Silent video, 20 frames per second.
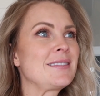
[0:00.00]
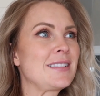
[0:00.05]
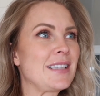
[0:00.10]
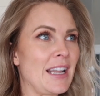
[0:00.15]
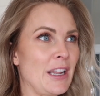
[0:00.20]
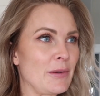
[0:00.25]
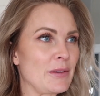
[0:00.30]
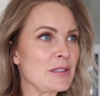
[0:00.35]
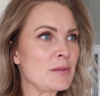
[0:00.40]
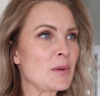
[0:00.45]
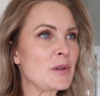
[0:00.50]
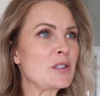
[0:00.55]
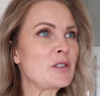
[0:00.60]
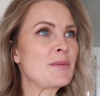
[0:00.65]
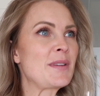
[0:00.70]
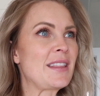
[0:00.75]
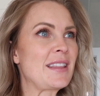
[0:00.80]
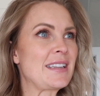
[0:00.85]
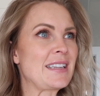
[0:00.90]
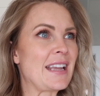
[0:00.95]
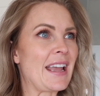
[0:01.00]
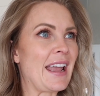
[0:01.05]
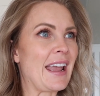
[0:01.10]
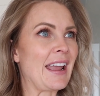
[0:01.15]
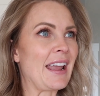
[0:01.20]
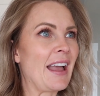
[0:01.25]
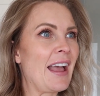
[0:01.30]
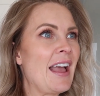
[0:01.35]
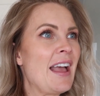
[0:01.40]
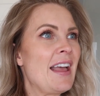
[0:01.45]
today was supposed to be the
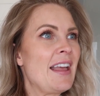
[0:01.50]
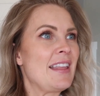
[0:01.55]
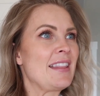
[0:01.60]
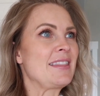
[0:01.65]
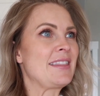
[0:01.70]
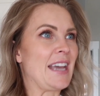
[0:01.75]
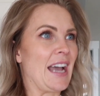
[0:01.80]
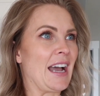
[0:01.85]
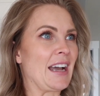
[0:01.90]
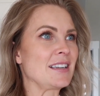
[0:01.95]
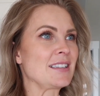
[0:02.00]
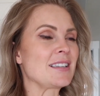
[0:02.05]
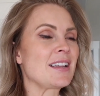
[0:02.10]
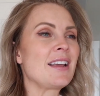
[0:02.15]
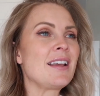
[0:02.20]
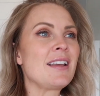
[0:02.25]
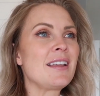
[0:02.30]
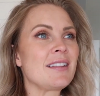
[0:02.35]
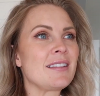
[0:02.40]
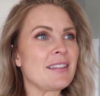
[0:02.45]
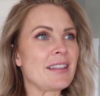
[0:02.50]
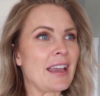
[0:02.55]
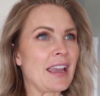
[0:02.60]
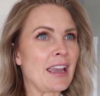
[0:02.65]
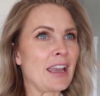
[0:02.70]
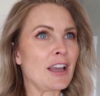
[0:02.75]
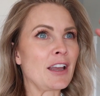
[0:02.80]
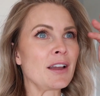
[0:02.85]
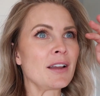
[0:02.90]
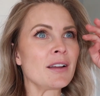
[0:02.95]
day that
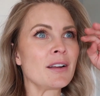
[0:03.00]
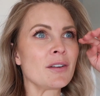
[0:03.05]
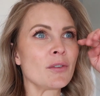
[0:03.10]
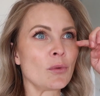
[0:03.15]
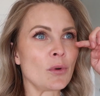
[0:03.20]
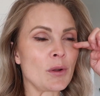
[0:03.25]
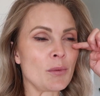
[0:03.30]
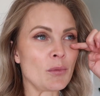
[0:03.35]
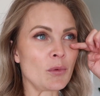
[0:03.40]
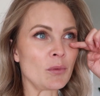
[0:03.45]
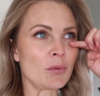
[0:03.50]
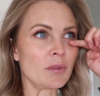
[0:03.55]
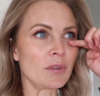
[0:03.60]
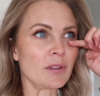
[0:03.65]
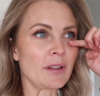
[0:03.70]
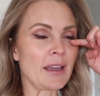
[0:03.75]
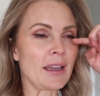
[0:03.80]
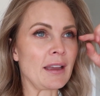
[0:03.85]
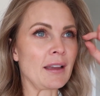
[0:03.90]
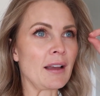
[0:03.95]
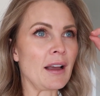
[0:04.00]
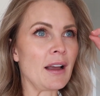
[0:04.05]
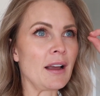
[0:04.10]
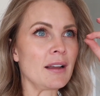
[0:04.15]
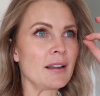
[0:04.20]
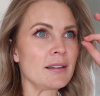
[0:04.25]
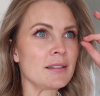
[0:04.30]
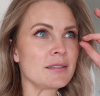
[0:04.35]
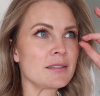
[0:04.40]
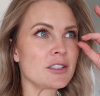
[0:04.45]
they they
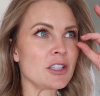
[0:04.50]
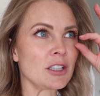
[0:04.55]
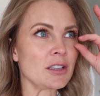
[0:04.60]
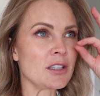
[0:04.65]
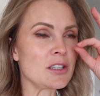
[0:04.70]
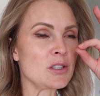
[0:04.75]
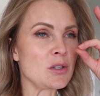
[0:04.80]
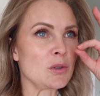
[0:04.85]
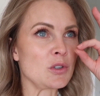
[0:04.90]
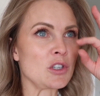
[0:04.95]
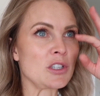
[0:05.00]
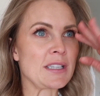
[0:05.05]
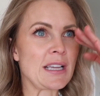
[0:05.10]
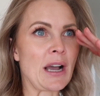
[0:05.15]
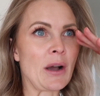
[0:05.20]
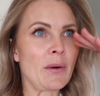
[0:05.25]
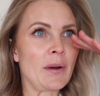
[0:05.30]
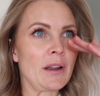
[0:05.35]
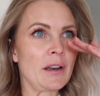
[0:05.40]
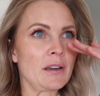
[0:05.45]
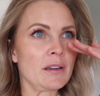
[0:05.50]
took the sutures out